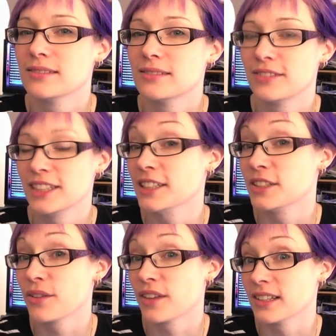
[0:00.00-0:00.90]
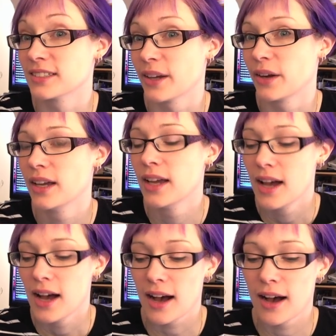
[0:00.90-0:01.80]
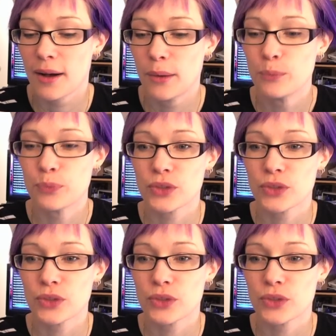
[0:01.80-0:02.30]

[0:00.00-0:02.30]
I really do think so. How